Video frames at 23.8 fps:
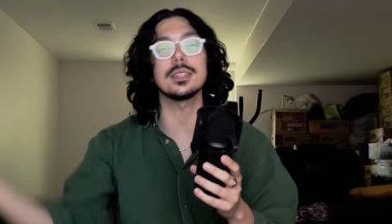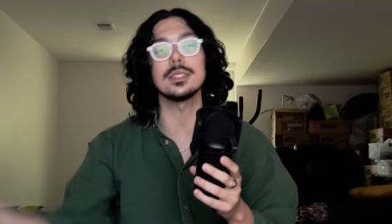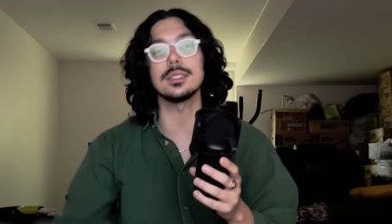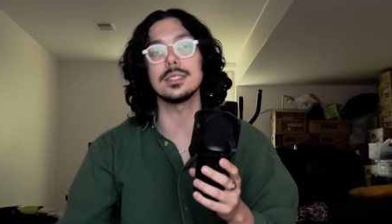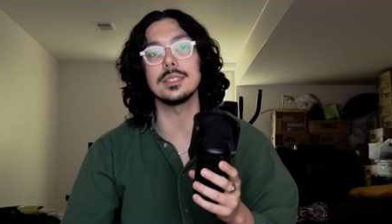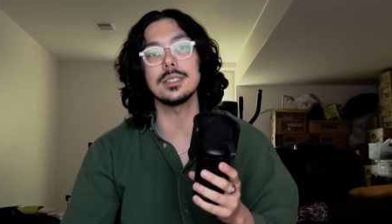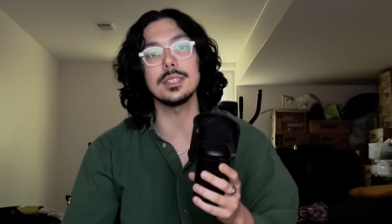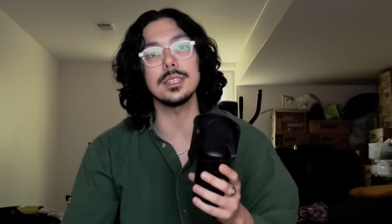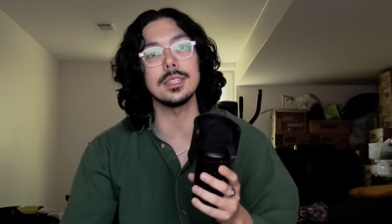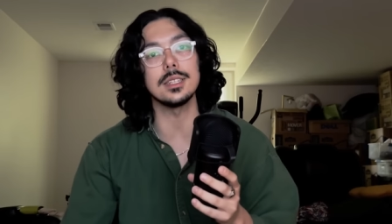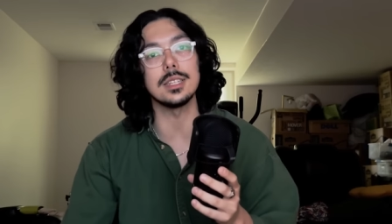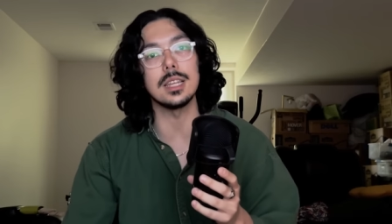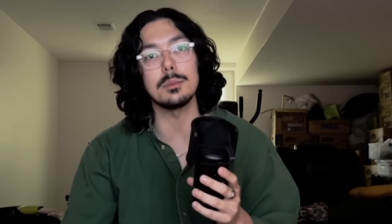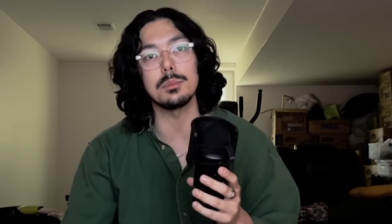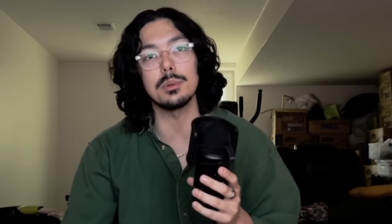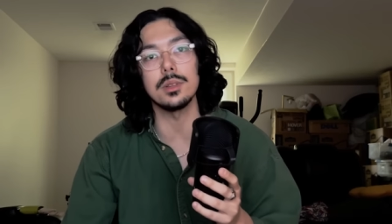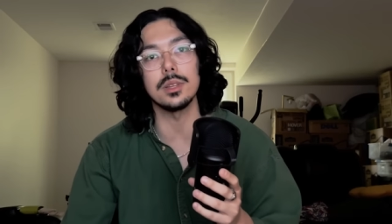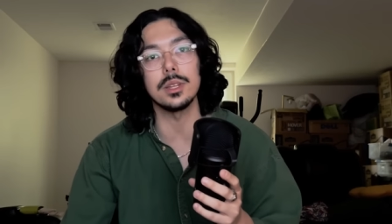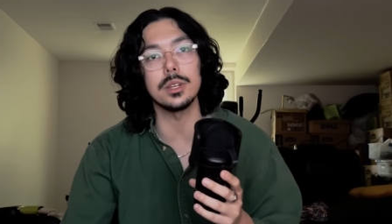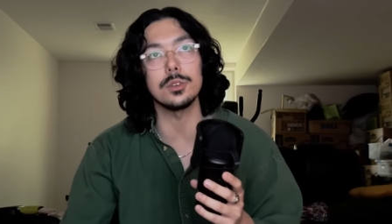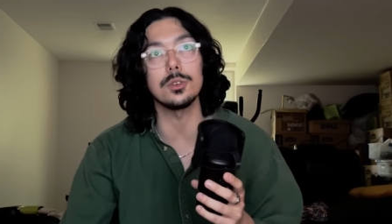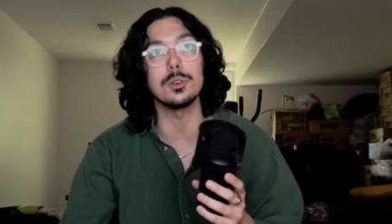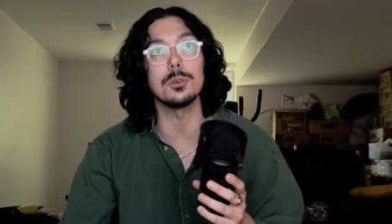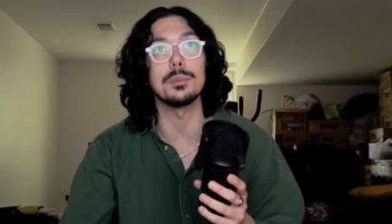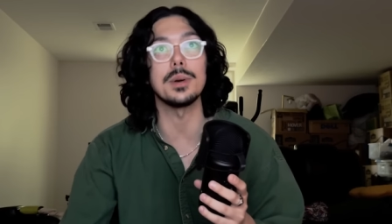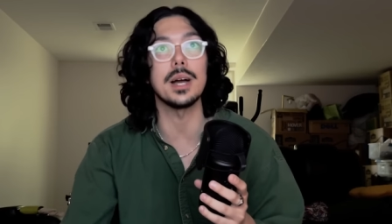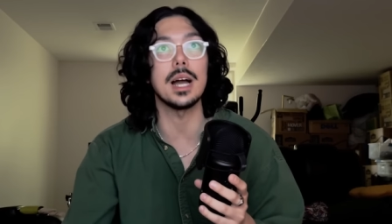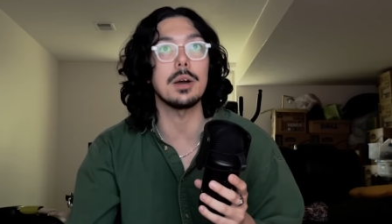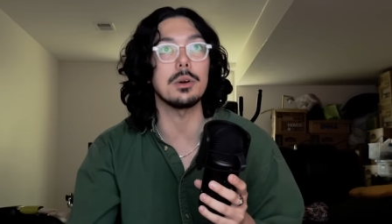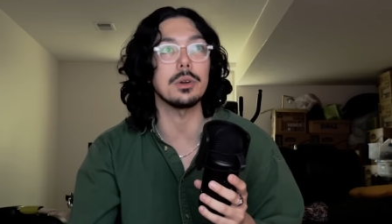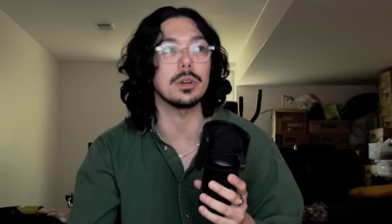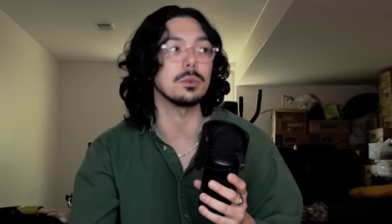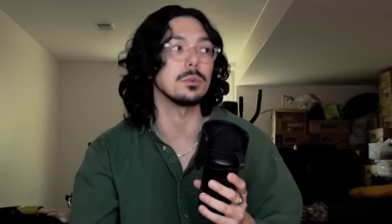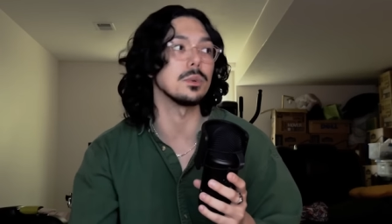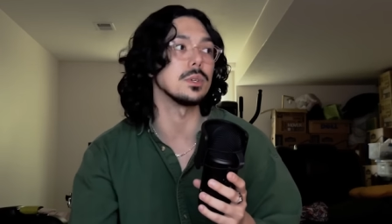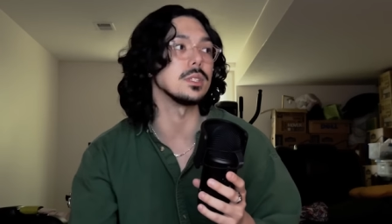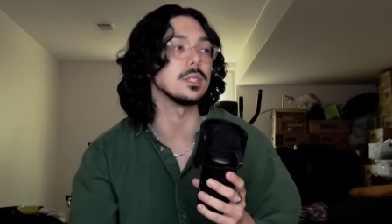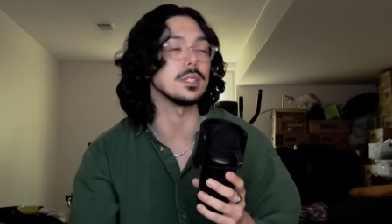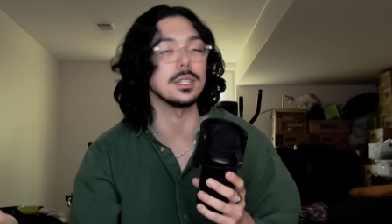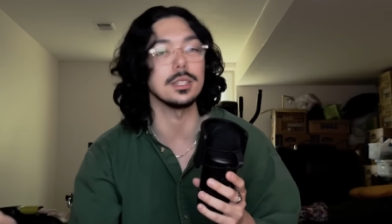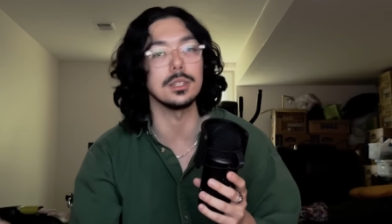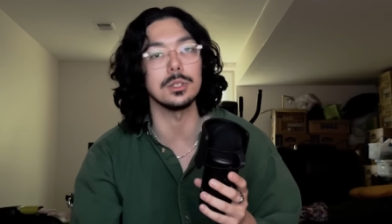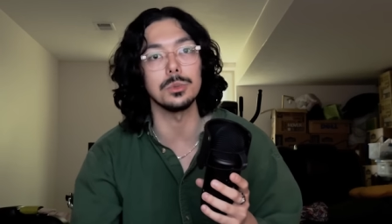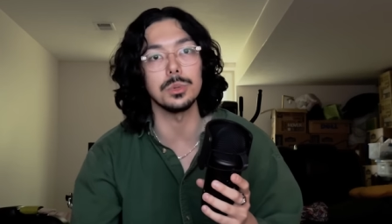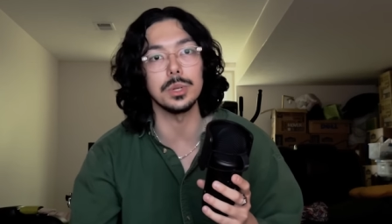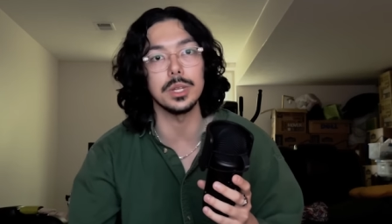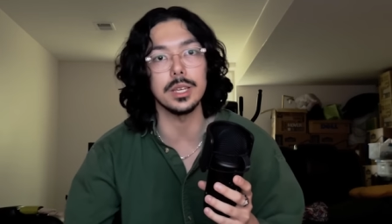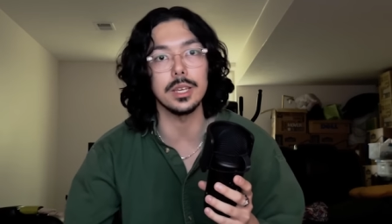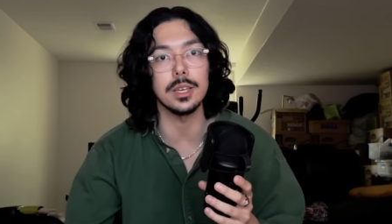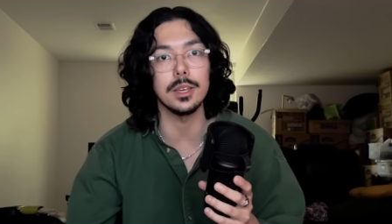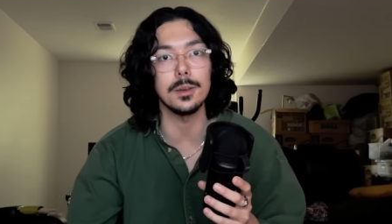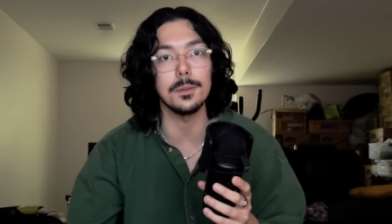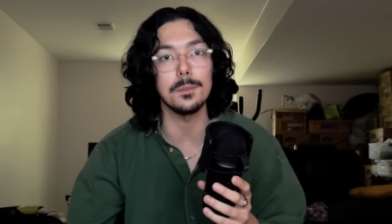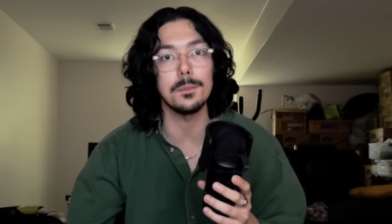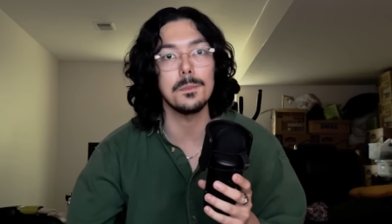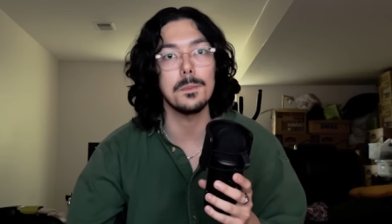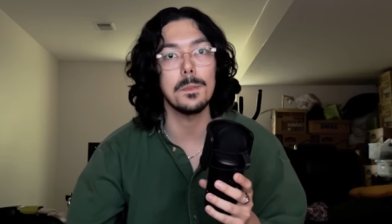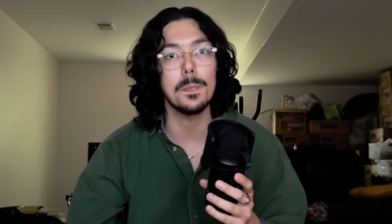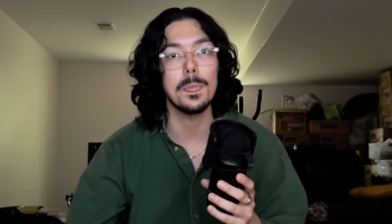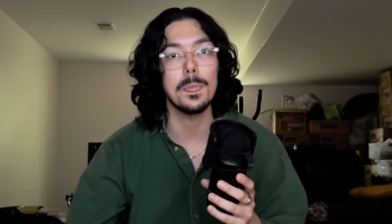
concede that political power was eluding him.